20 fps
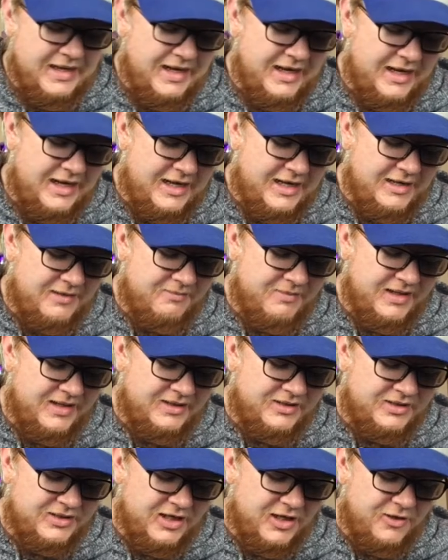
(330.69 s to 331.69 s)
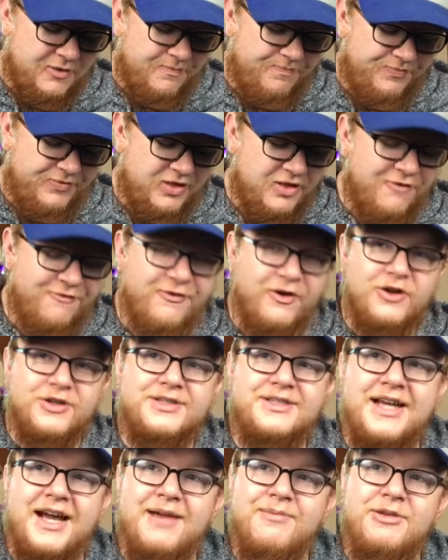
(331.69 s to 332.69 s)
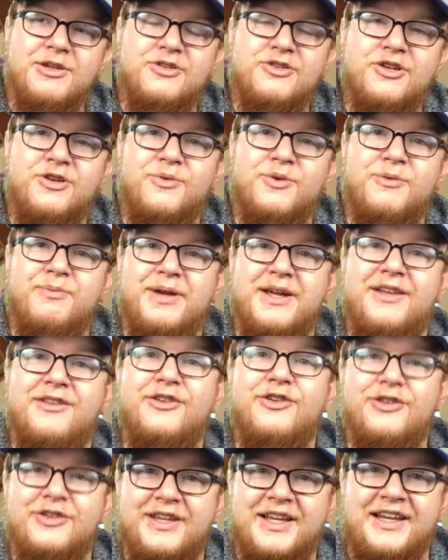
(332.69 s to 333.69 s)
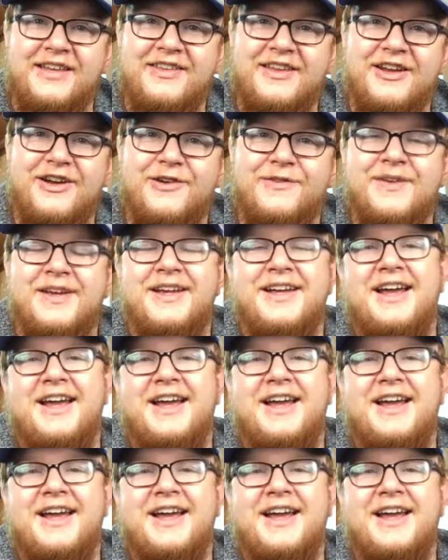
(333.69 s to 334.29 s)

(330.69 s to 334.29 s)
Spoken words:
And so the first time you do it will be a little lengthier.